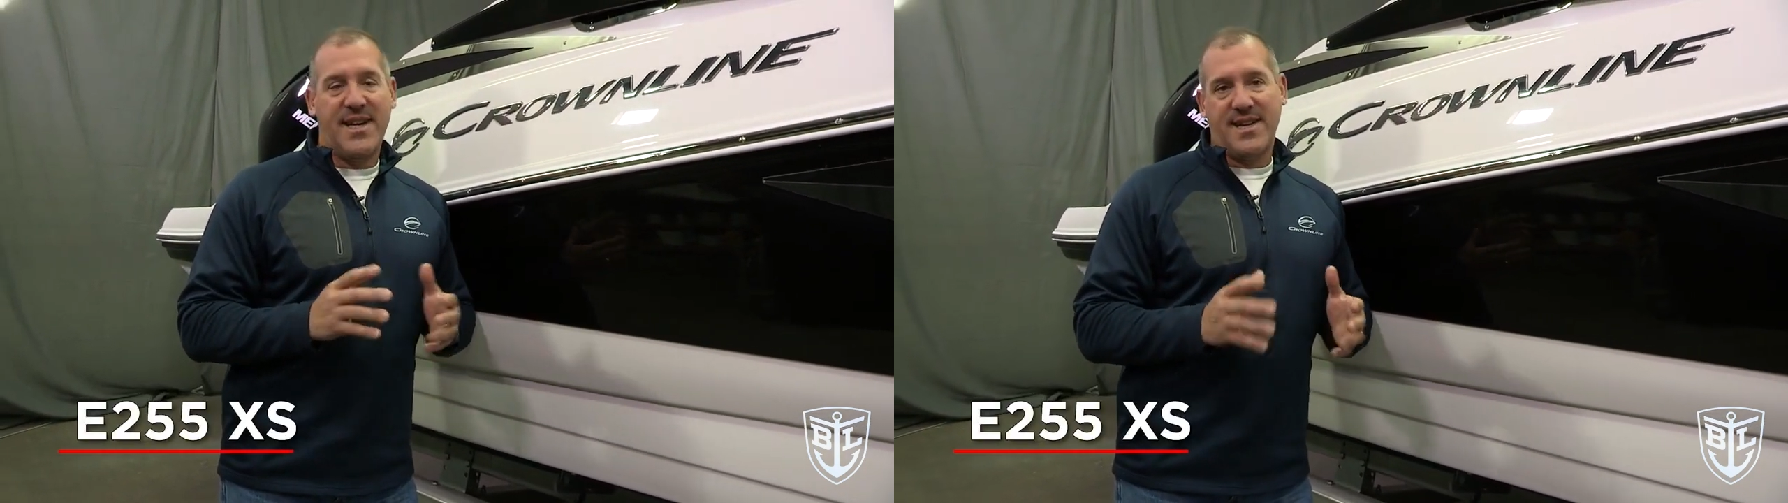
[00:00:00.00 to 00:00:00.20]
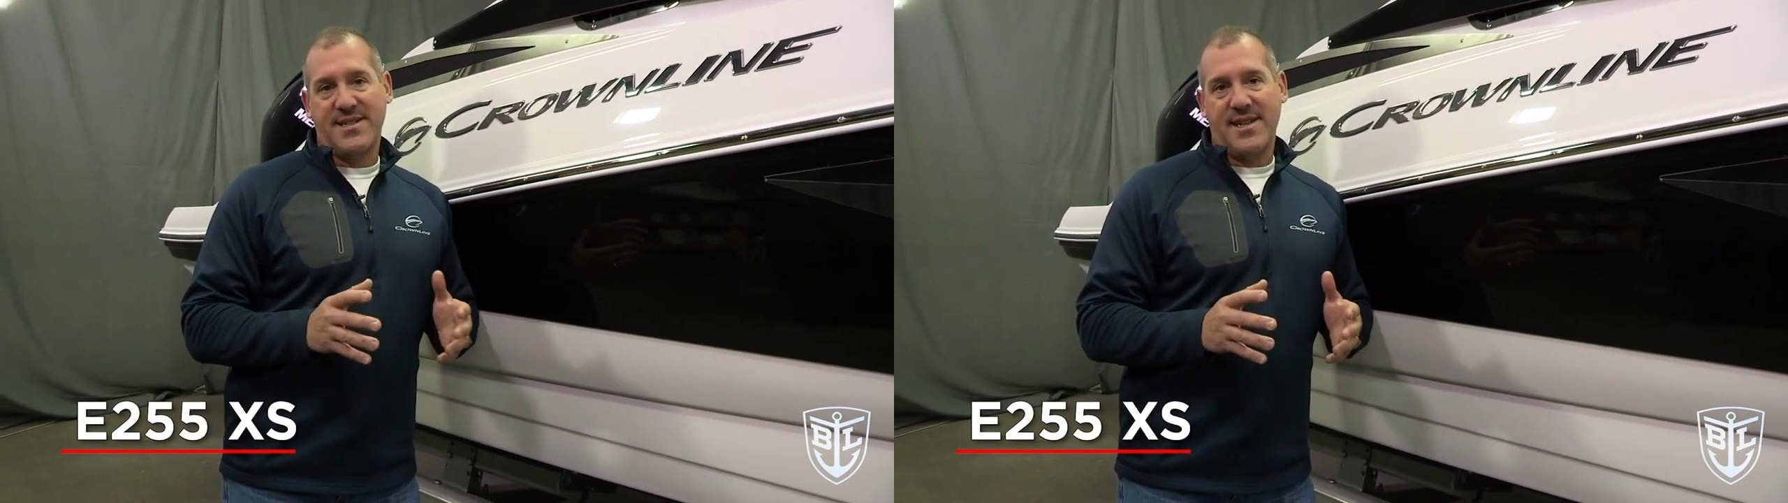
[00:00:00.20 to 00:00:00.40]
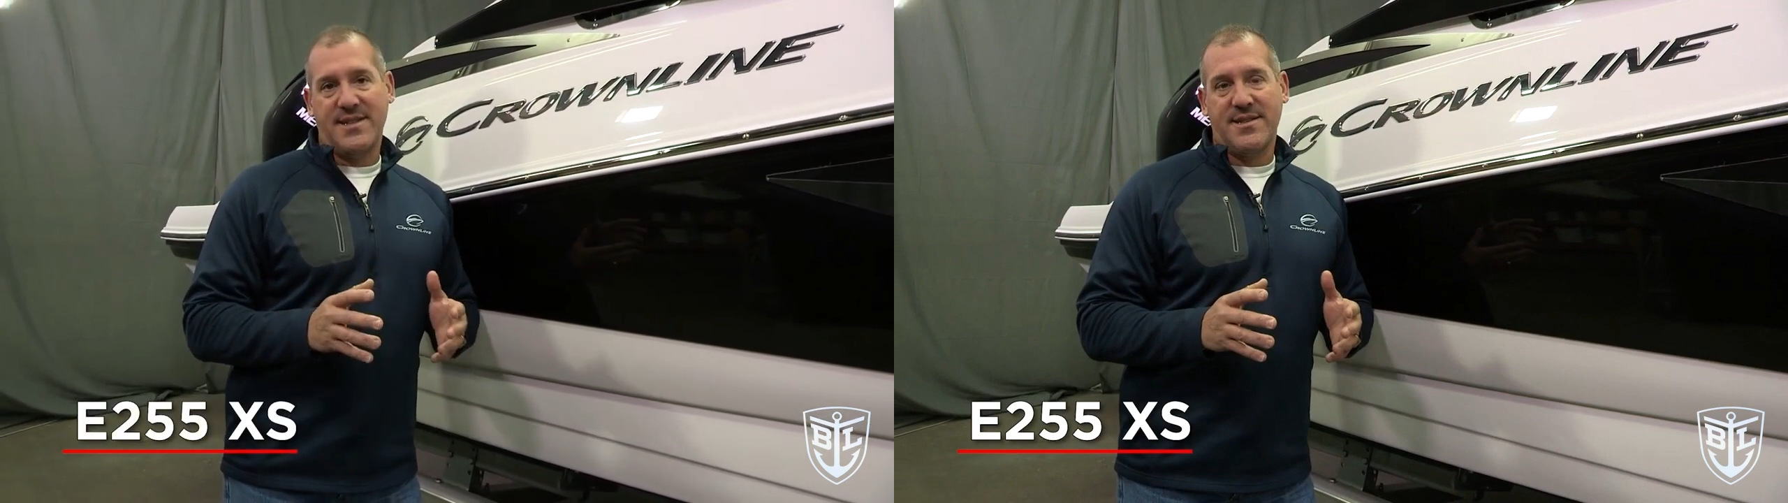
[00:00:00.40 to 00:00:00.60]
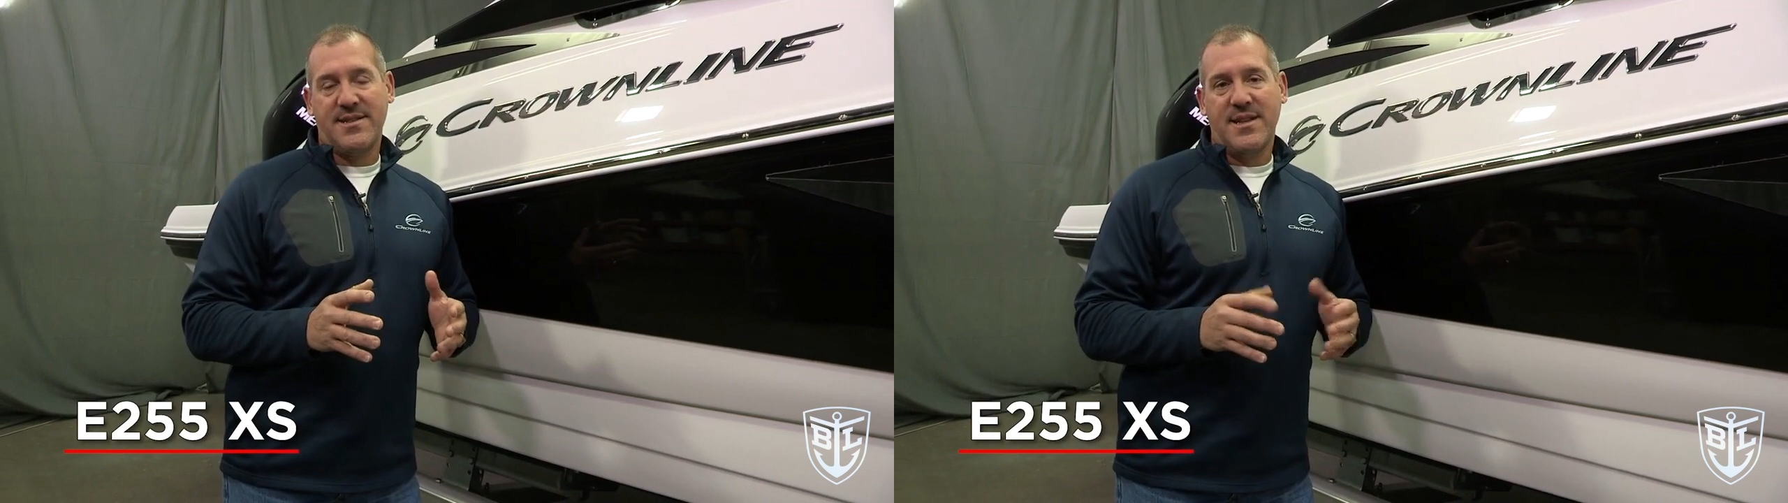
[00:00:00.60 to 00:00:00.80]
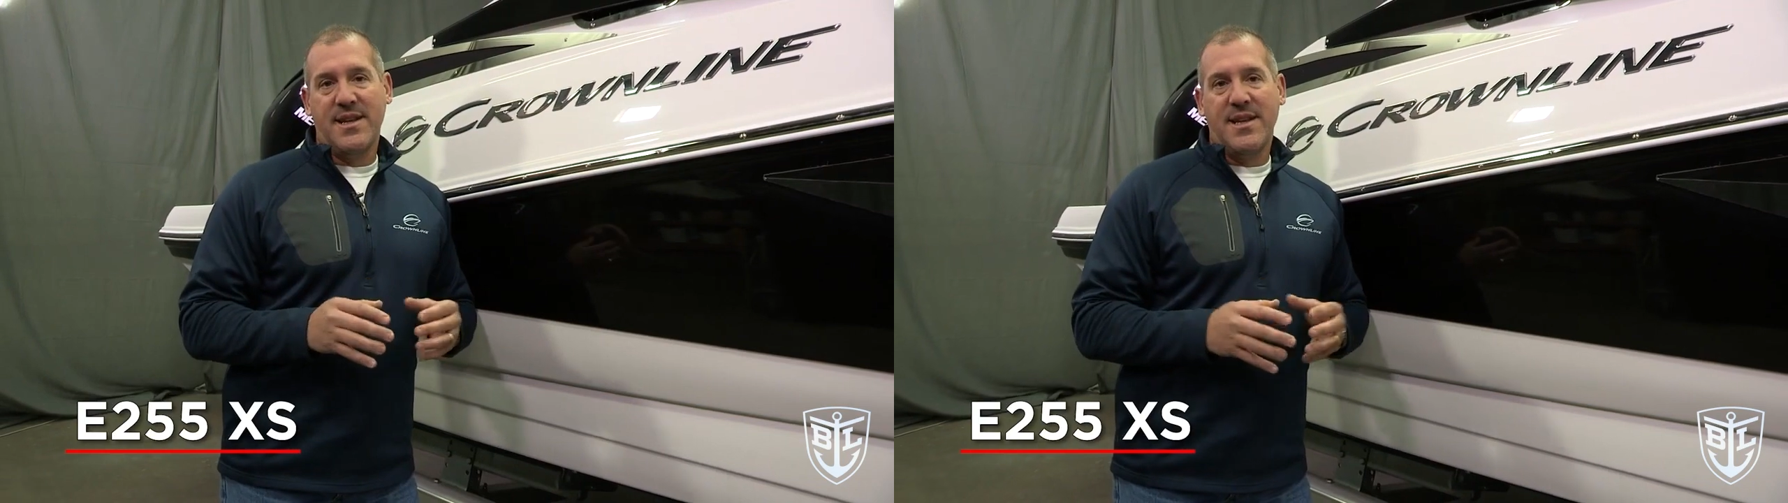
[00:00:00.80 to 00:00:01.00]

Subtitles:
XS.